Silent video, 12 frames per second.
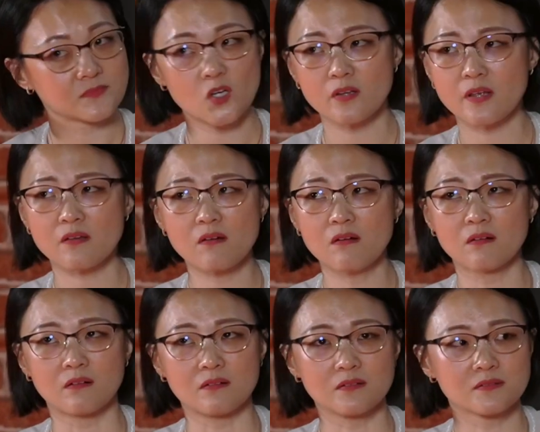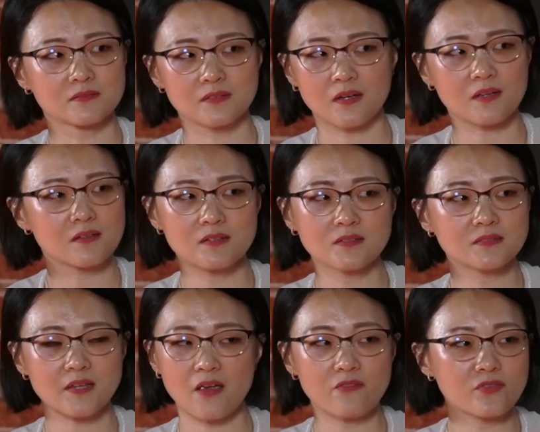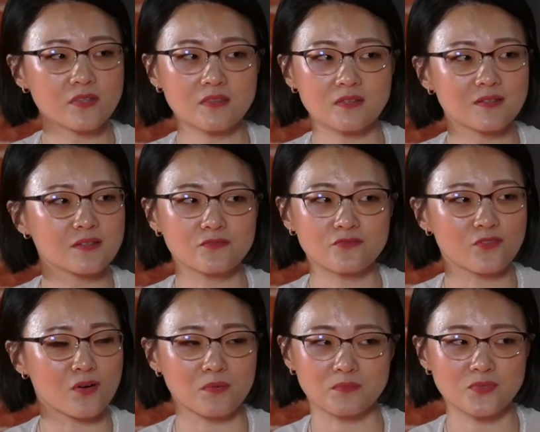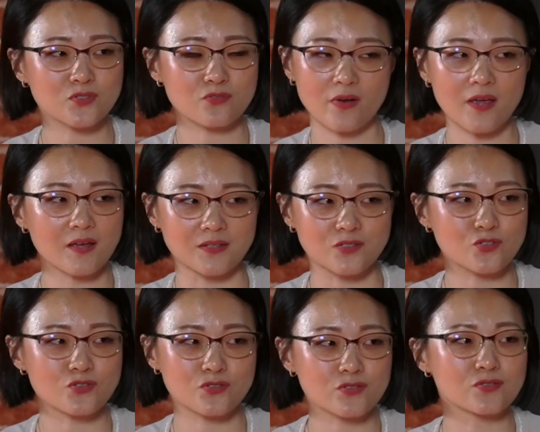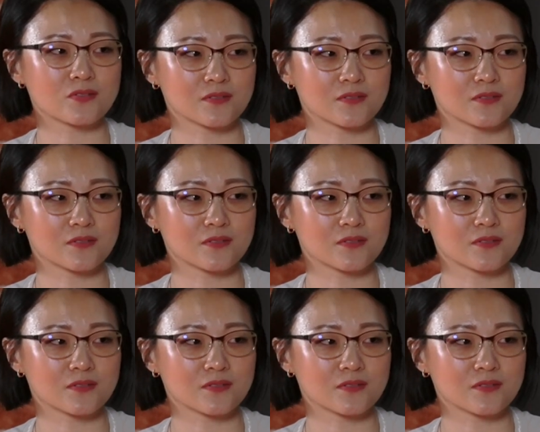Not at all. I learned everything from scratch. Wow.